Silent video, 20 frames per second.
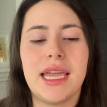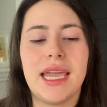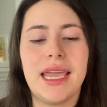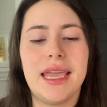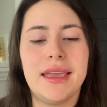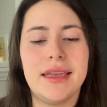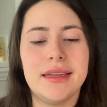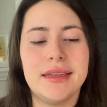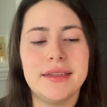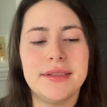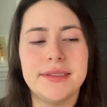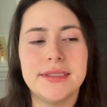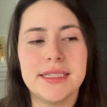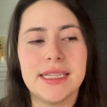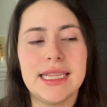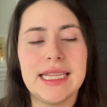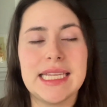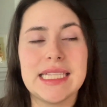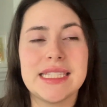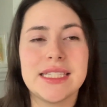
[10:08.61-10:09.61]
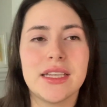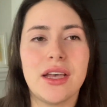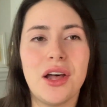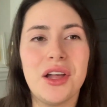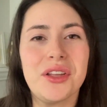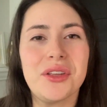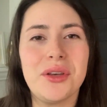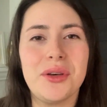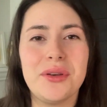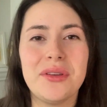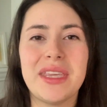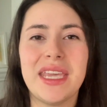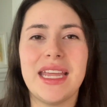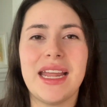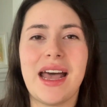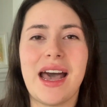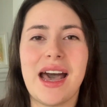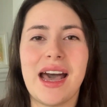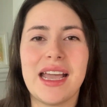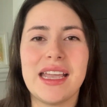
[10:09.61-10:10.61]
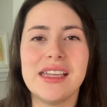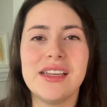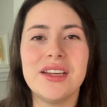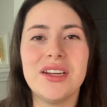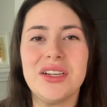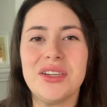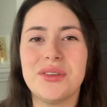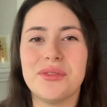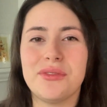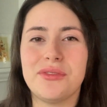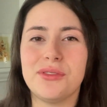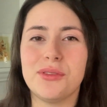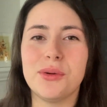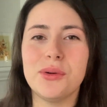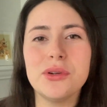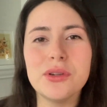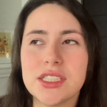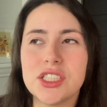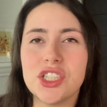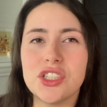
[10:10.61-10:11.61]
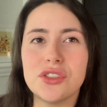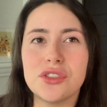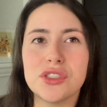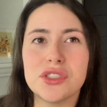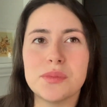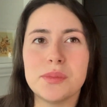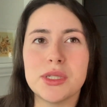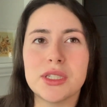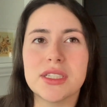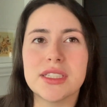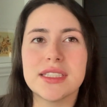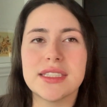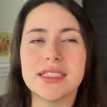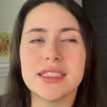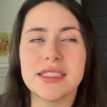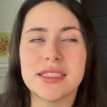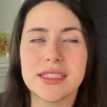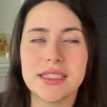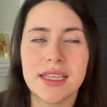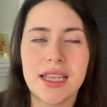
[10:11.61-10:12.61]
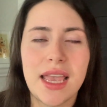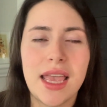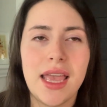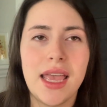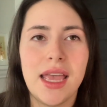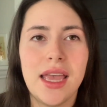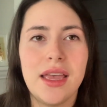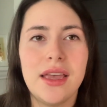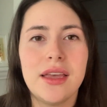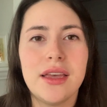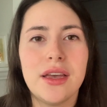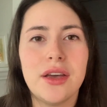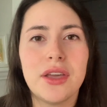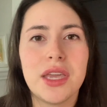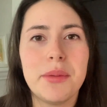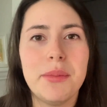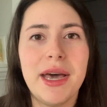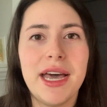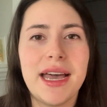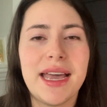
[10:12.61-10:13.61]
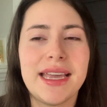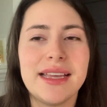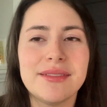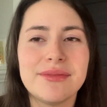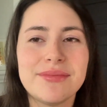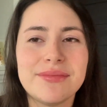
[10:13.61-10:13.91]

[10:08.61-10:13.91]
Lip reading: and let's all go get hired for children's books. Okay, bye.